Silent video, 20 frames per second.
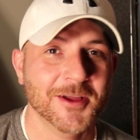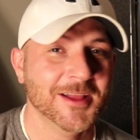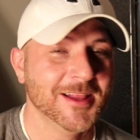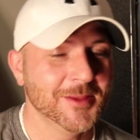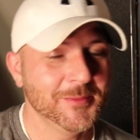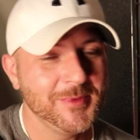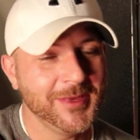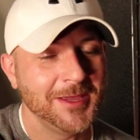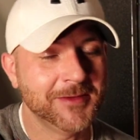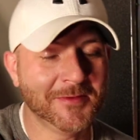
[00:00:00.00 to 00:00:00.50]

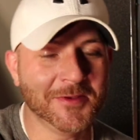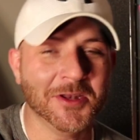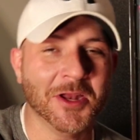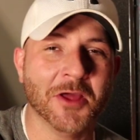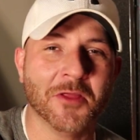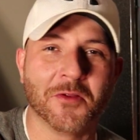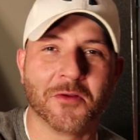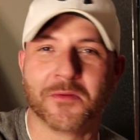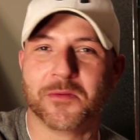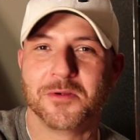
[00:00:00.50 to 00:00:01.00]
Let me give you
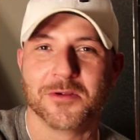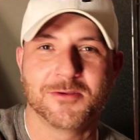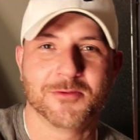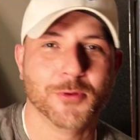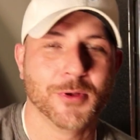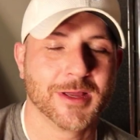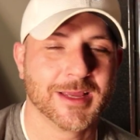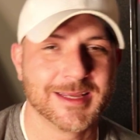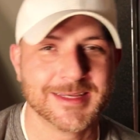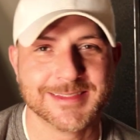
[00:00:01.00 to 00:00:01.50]
another real
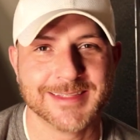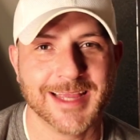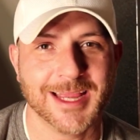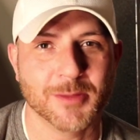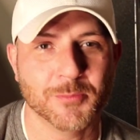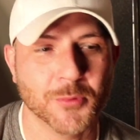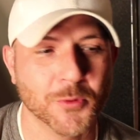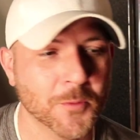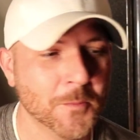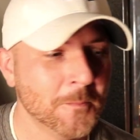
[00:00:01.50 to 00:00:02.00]
quick
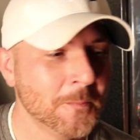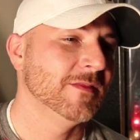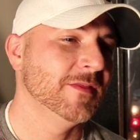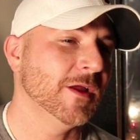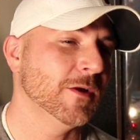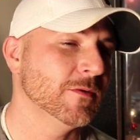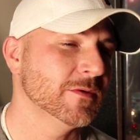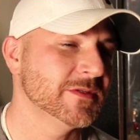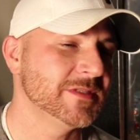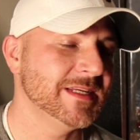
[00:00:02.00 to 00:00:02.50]
example
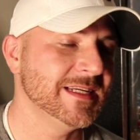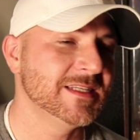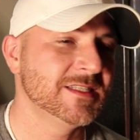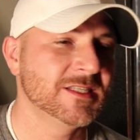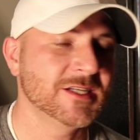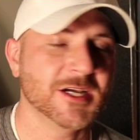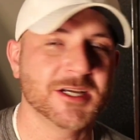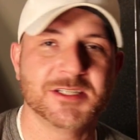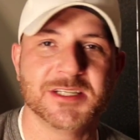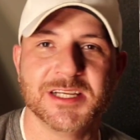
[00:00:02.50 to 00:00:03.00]
there was these
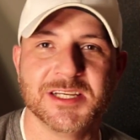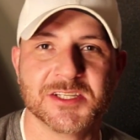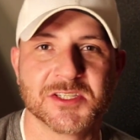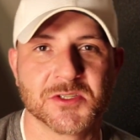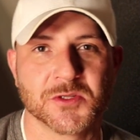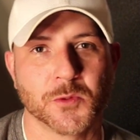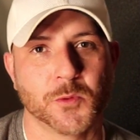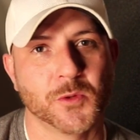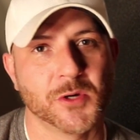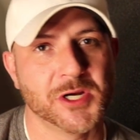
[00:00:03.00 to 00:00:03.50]
touching
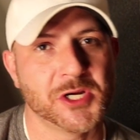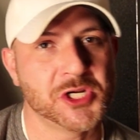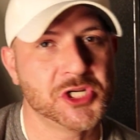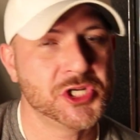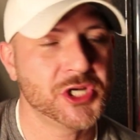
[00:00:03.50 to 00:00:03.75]
stories